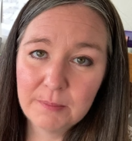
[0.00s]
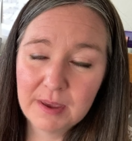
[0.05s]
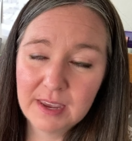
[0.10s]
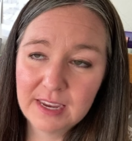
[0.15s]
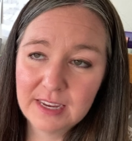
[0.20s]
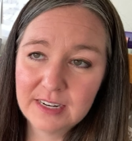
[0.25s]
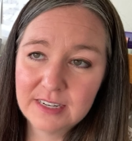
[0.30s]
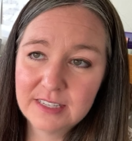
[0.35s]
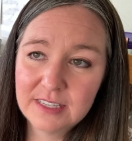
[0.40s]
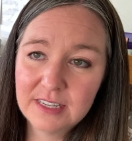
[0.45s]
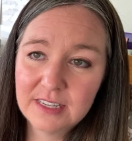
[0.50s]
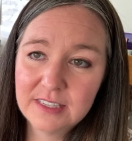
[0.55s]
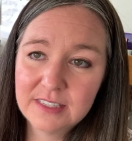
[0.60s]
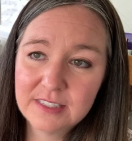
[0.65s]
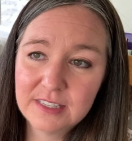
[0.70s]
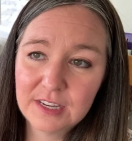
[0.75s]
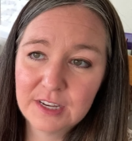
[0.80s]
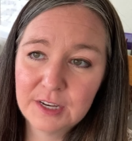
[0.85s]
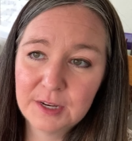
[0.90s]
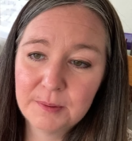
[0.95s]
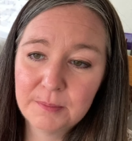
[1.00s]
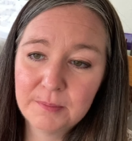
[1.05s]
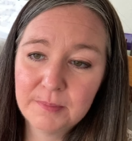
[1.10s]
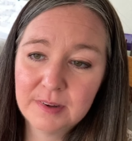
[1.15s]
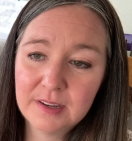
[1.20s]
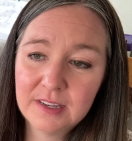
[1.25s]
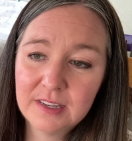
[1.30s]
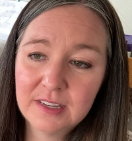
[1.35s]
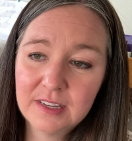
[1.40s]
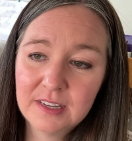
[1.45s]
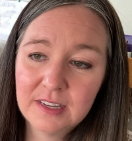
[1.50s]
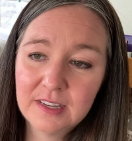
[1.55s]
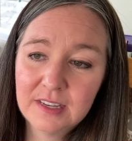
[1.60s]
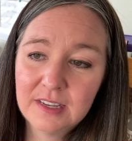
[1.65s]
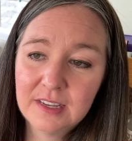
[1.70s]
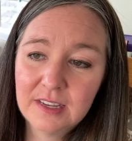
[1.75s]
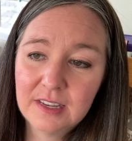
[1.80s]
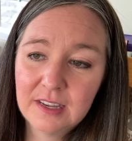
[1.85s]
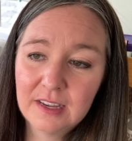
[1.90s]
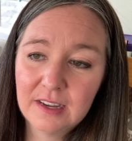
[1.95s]
made some
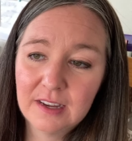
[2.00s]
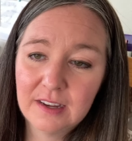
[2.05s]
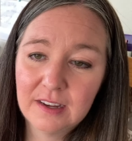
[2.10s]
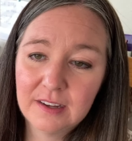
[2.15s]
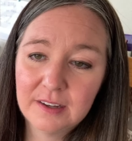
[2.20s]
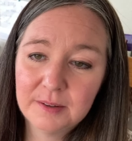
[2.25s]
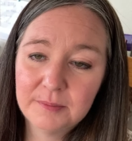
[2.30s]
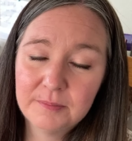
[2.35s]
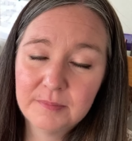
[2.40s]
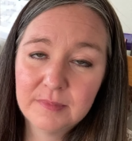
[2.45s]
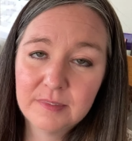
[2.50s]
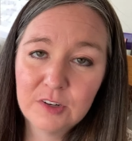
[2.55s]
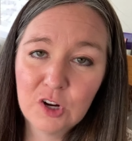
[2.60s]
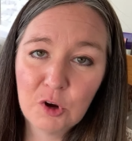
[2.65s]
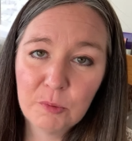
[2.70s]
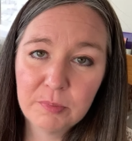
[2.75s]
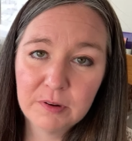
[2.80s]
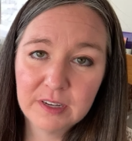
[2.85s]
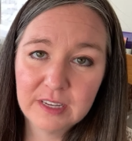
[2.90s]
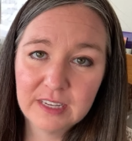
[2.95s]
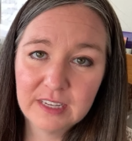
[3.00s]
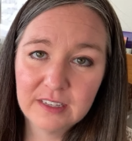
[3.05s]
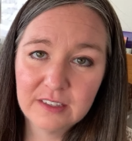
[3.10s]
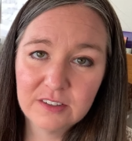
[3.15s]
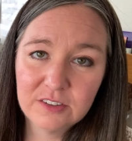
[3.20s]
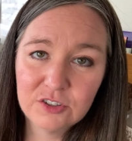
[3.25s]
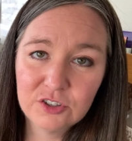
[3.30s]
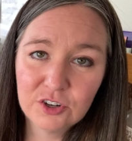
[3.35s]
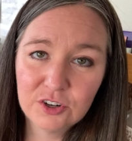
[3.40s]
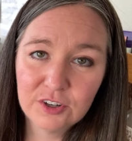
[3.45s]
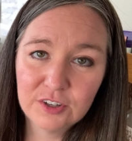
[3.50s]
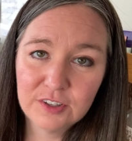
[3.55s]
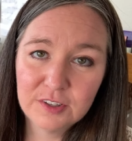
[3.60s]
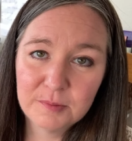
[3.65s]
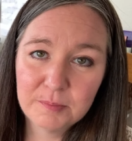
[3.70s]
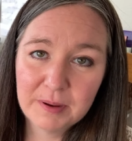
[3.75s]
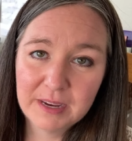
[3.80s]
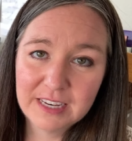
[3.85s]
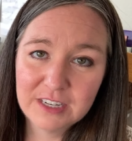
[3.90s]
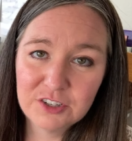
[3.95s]
notebooking
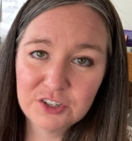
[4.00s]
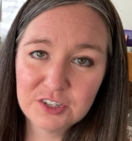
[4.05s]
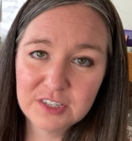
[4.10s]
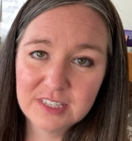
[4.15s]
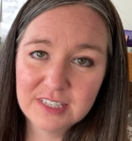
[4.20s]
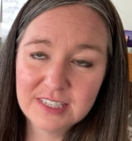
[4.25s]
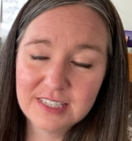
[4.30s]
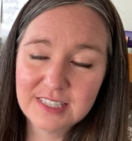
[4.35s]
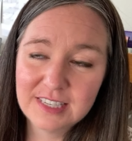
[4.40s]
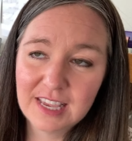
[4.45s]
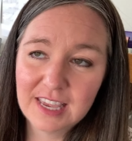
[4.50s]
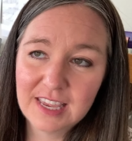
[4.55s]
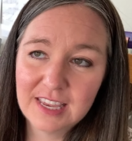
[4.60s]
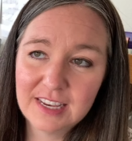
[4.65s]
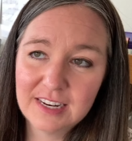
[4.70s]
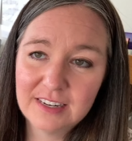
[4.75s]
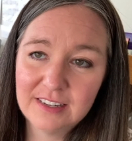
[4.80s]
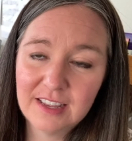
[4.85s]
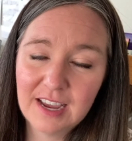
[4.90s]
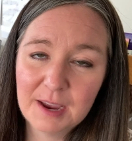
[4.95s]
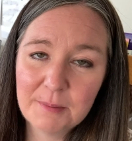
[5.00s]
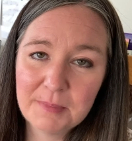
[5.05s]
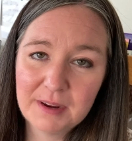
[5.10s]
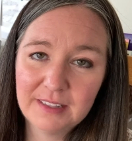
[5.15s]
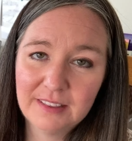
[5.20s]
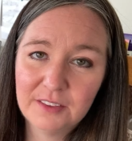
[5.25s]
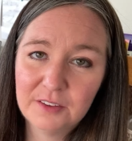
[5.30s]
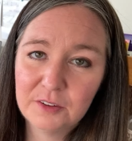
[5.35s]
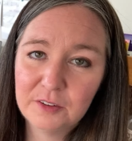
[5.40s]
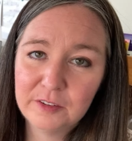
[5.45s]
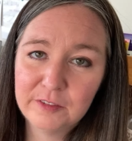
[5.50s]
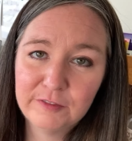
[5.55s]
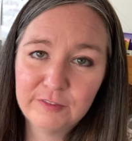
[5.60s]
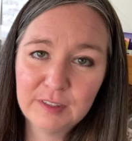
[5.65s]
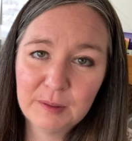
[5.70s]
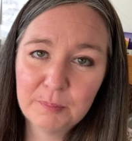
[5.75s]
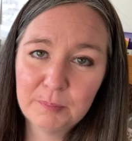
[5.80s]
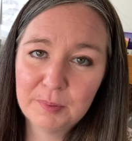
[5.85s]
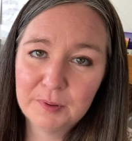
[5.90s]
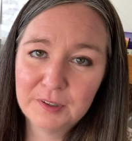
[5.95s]
journal pages, and I made little
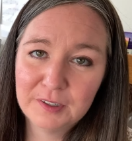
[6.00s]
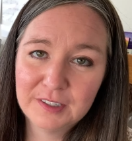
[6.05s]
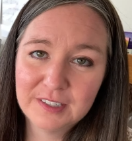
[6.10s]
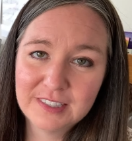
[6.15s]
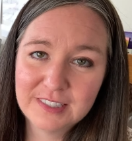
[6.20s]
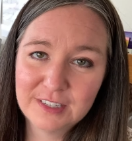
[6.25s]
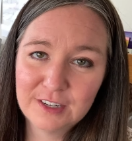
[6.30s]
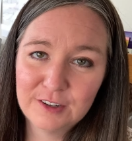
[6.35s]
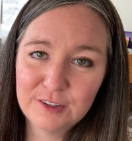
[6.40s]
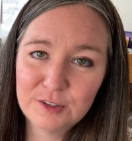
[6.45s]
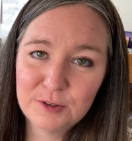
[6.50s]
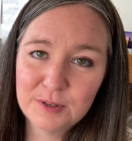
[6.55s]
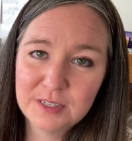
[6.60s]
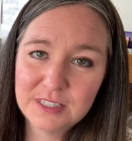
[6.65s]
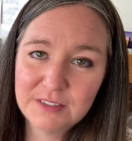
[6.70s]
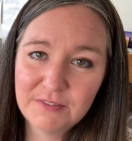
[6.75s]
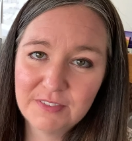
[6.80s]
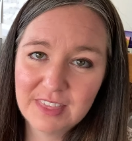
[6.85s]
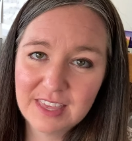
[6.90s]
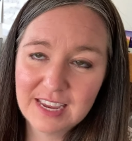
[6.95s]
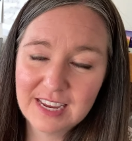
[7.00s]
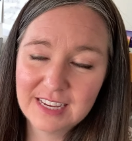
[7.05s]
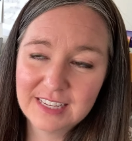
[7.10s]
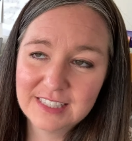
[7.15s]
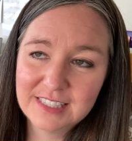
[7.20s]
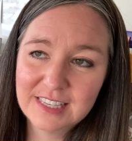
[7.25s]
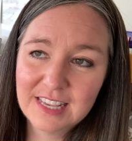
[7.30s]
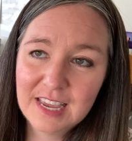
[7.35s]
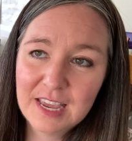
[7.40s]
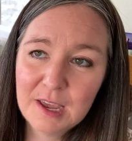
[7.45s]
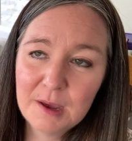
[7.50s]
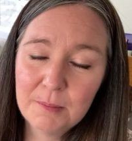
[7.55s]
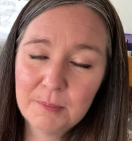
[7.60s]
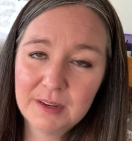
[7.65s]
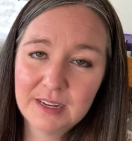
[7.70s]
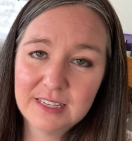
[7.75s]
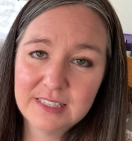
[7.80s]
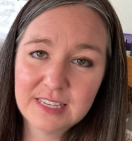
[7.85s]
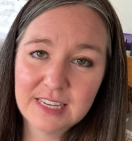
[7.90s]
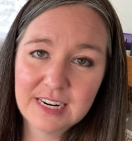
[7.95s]
flip books and all sorts of things
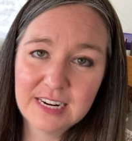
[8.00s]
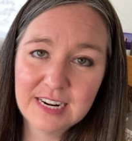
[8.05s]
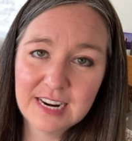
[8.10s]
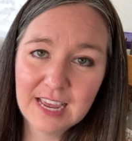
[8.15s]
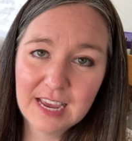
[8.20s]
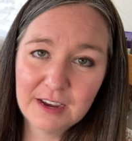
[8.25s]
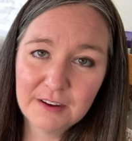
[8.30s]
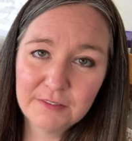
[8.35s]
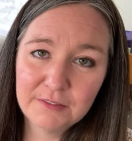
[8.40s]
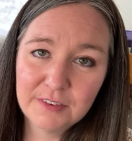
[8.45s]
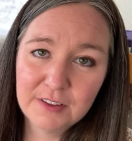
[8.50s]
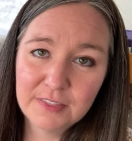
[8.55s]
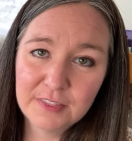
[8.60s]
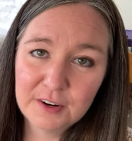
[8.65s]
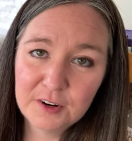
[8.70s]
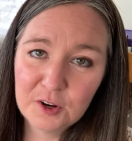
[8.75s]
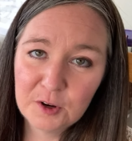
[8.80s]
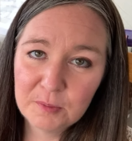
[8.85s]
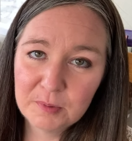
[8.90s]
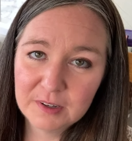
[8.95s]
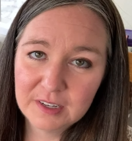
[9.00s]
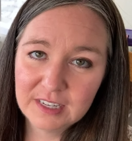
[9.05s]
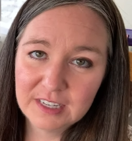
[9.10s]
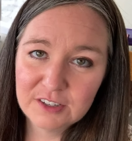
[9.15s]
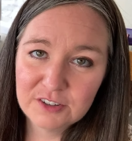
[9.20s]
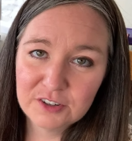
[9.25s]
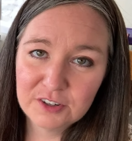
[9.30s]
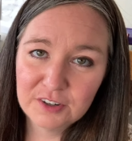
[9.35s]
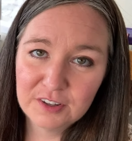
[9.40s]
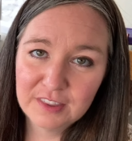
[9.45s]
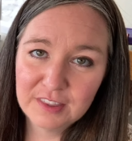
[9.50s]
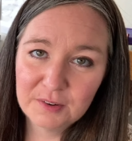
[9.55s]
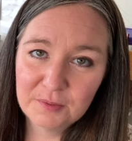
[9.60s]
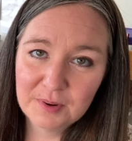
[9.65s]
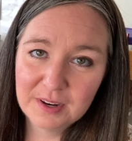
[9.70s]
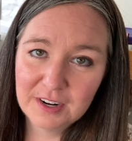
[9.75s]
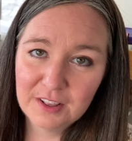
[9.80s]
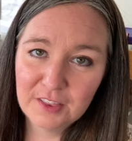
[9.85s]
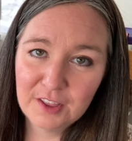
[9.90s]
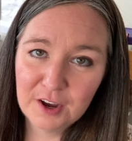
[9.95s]
because I didn't have the notebooking journal that
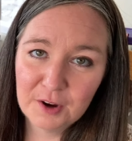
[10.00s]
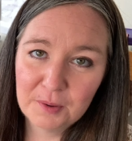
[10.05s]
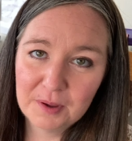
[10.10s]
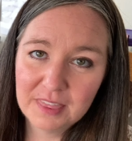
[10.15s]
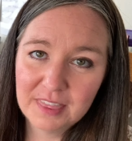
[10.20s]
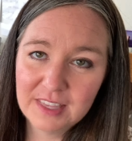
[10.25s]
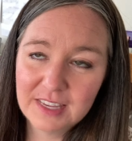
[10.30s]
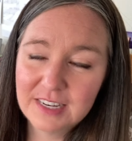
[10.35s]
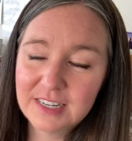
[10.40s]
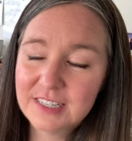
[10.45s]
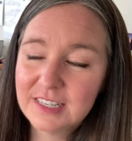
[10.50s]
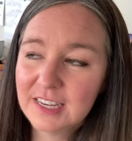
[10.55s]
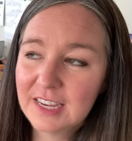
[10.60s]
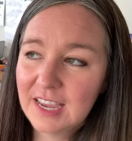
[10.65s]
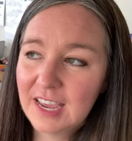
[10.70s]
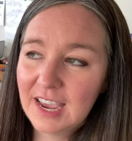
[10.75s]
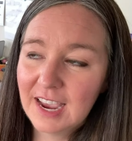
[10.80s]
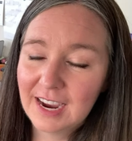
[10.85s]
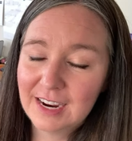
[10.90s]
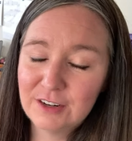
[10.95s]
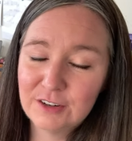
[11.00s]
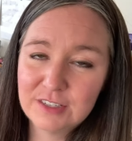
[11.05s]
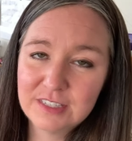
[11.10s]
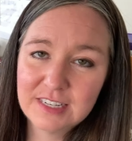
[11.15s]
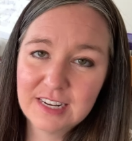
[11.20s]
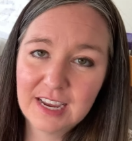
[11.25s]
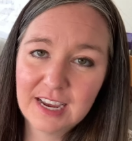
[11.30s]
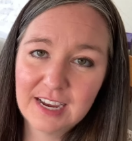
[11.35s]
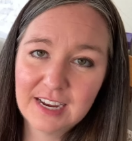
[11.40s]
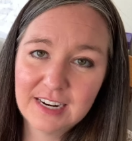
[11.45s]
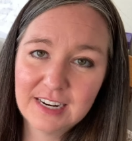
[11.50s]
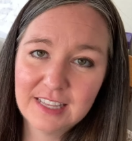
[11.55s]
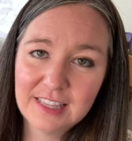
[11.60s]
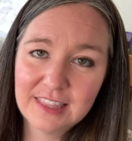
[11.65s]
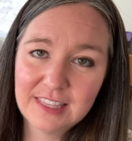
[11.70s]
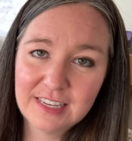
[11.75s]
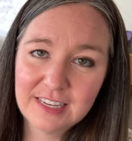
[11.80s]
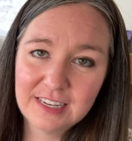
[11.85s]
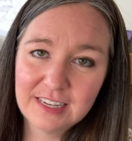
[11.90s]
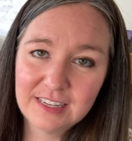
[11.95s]
went along with it. I just had
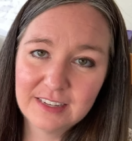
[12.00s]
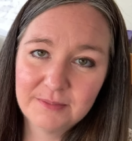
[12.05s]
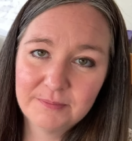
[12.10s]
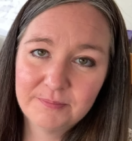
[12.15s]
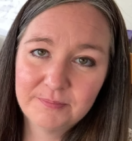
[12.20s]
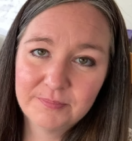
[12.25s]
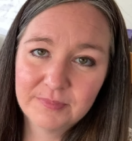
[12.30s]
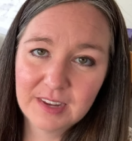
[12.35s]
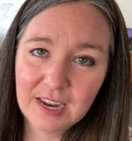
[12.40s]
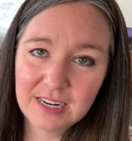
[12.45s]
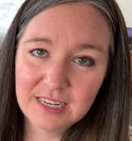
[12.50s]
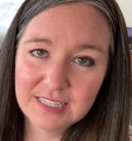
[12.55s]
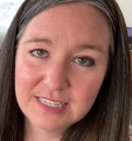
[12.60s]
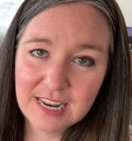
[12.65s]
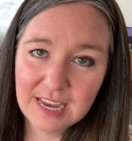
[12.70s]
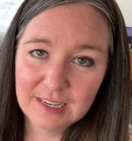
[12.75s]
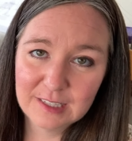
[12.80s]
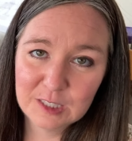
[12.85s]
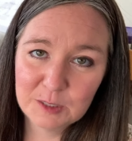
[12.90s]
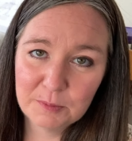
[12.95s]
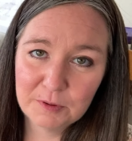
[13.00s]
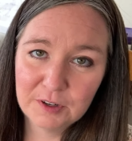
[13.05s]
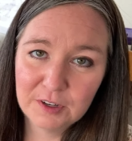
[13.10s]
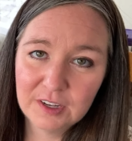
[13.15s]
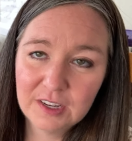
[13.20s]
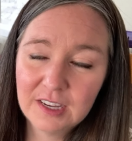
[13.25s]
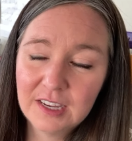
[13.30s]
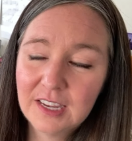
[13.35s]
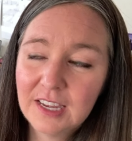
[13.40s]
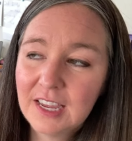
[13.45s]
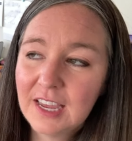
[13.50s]
the kind of textbook.